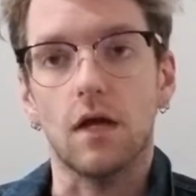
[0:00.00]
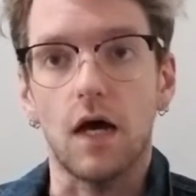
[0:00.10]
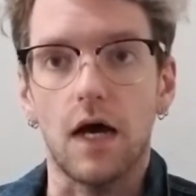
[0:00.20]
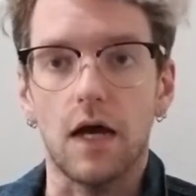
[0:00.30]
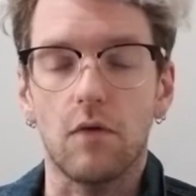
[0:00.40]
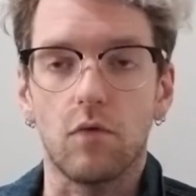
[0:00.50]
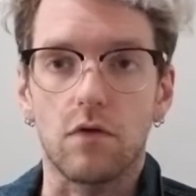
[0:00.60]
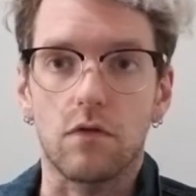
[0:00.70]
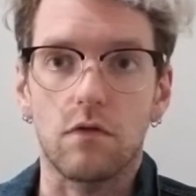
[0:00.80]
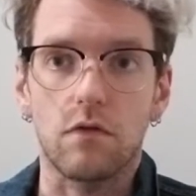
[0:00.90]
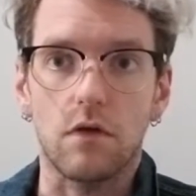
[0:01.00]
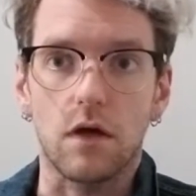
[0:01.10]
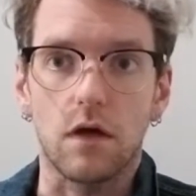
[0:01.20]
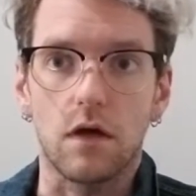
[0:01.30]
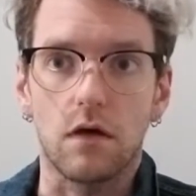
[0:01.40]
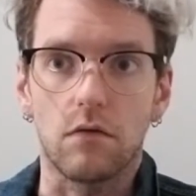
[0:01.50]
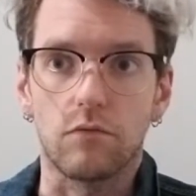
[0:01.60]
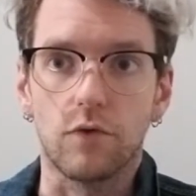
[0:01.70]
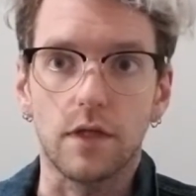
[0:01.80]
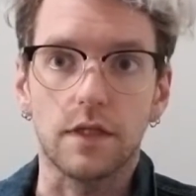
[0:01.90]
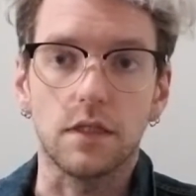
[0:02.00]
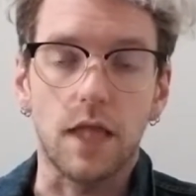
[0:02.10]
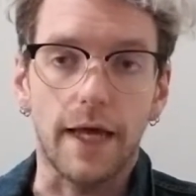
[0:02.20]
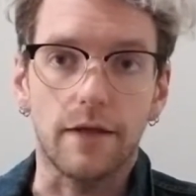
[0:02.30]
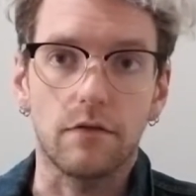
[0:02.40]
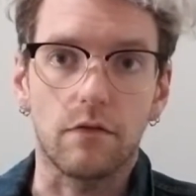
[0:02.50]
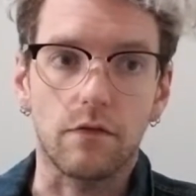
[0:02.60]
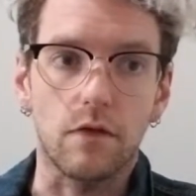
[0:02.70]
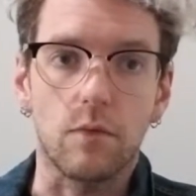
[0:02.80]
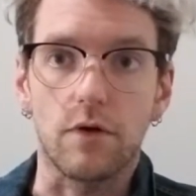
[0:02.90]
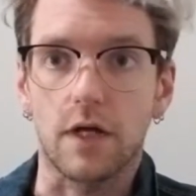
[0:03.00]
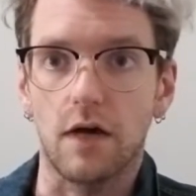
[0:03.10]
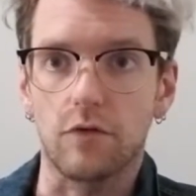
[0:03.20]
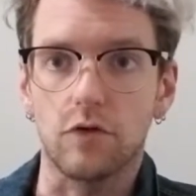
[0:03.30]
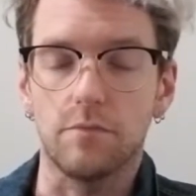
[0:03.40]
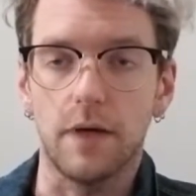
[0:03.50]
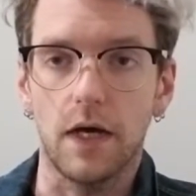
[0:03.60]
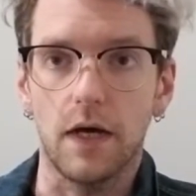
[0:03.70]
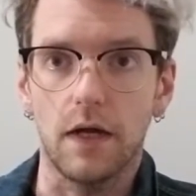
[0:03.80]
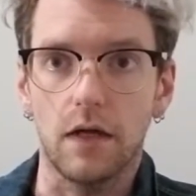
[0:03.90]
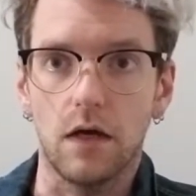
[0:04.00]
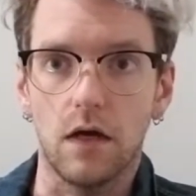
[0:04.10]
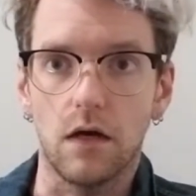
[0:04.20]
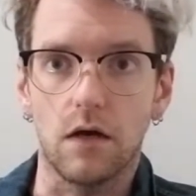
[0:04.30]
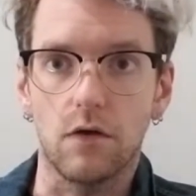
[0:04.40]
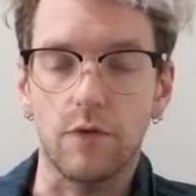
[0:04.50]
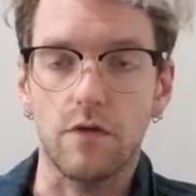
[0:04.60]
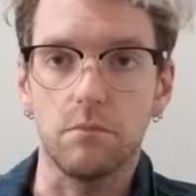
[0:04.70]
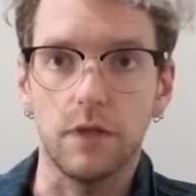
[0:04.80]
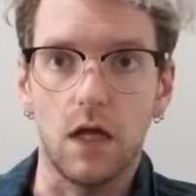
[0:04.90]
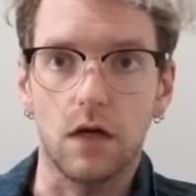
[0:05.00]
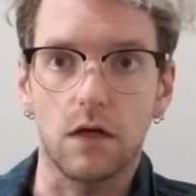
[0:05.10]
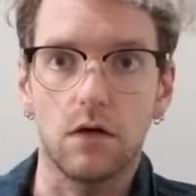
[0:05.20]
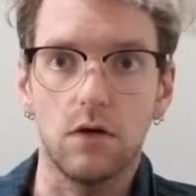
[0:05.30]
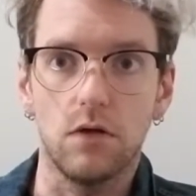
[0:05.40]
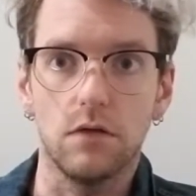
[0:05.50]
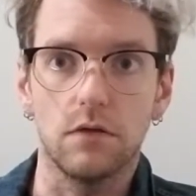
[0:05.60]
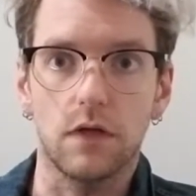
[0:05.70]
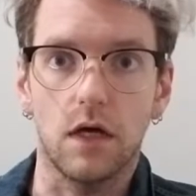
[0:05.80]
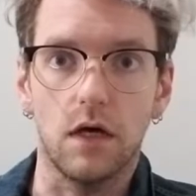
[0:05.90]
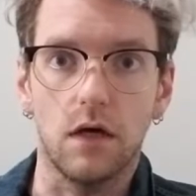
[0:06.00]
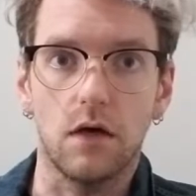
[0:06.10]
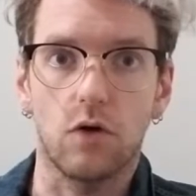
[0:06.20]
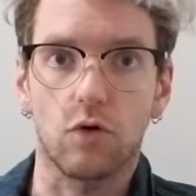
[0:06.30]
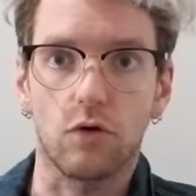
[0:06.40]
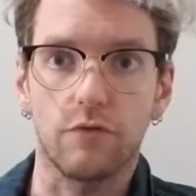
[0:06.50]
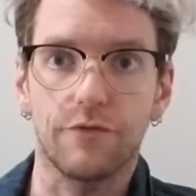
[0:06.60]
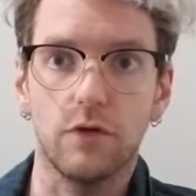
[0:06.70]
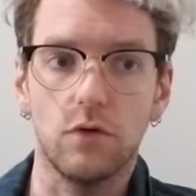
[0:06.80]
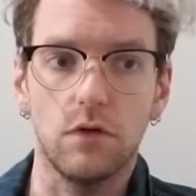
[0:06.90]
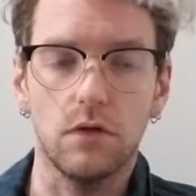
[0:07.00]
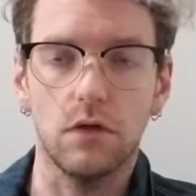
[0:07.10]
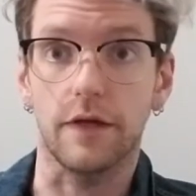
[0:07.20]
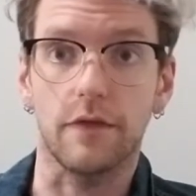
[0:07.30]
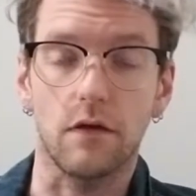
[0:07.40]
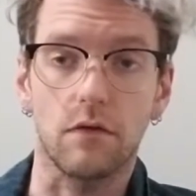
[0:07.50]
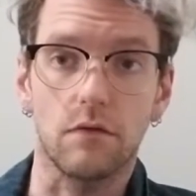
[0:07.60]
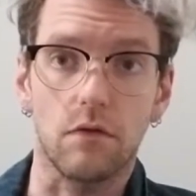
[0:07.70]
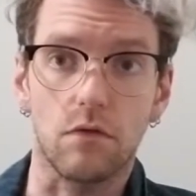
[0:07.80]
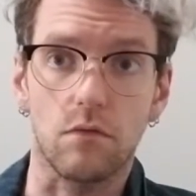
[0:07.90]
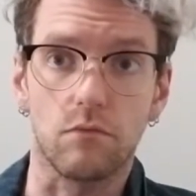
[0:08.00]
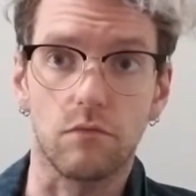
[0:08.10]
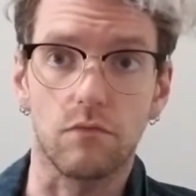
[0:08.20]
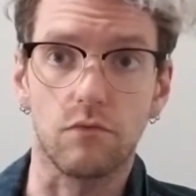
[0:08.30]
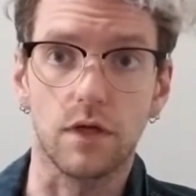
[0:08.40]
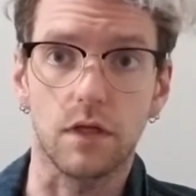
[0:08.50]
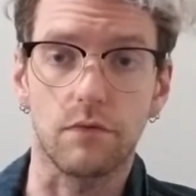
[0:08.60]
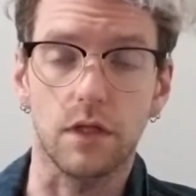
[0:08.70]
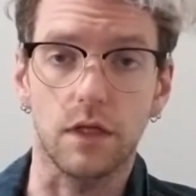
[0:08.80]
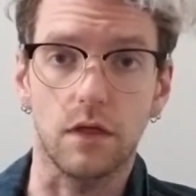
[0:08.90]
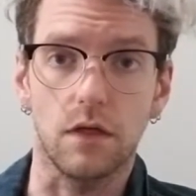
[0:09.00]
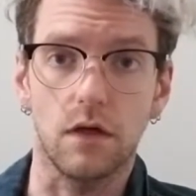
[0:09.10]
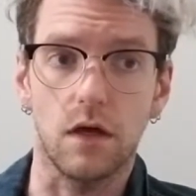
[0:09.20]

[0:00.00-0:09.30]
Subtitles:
I was really delighted to see we're covered by a recent blog called Horror Fuel. Like there's some really, really,